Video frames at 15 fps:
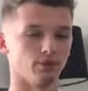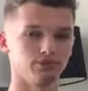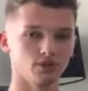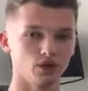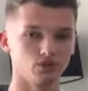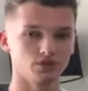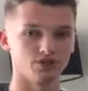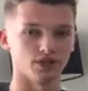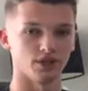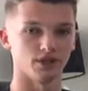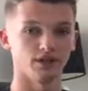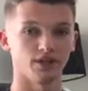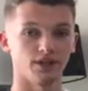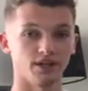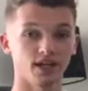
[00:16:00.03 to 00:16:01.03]
approach
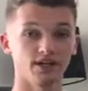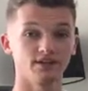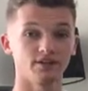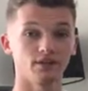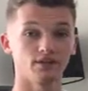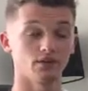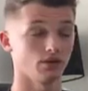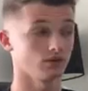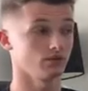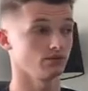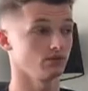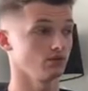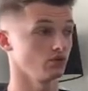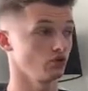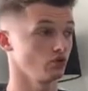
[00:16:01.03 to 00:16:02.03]
it? At the end of
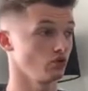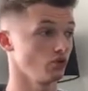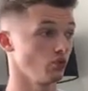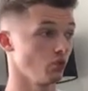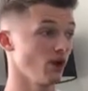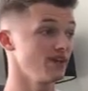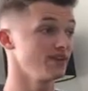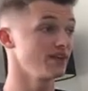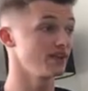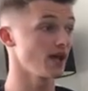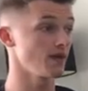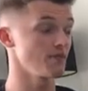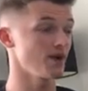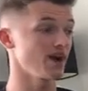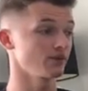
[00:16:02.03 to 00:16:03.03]
when they
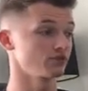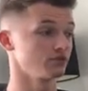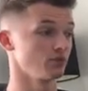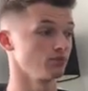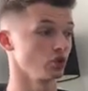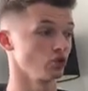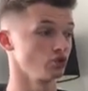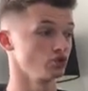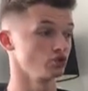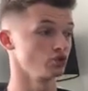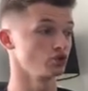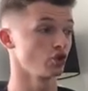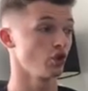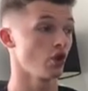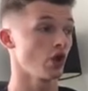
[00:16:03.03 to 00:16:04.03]
came back from
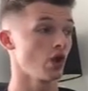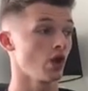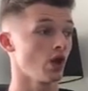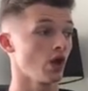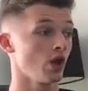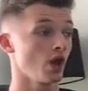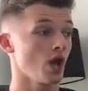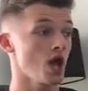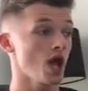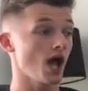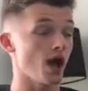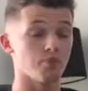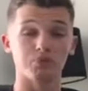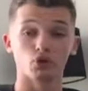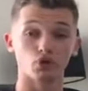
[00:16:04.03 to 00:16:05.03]
lunch,
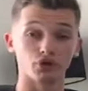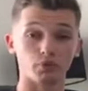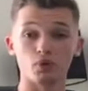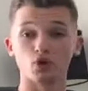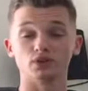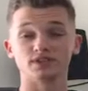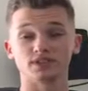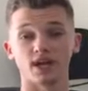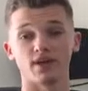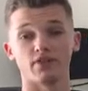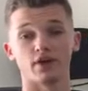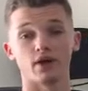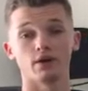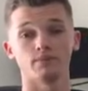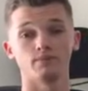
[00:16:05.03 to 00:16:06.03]
I pulled them all
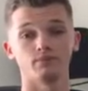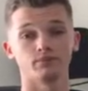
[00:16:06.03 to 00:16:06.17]
together,